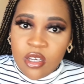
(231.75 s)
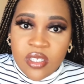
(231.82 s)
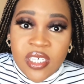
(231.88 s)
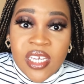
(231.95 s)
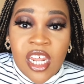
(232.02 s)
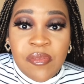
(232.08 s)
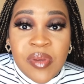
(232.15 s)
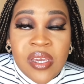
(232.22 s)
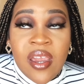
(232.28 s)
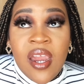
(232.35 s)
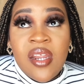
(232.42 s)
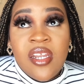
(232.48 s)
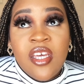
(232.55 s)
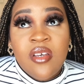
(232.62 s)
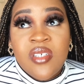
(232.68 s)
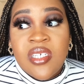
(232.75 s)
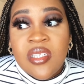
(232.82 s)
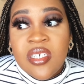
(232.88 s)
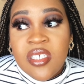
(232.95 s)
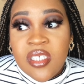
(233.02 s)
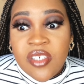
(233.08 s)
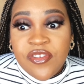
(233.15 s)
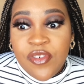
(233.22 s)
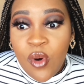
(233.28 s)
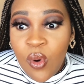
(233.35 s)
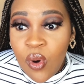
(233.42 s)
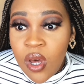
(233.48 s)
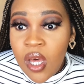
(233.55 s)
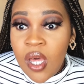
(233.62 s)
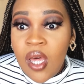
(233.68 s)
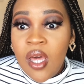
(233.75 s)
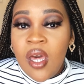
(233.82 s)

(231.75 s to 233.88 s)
using i've been currently using this for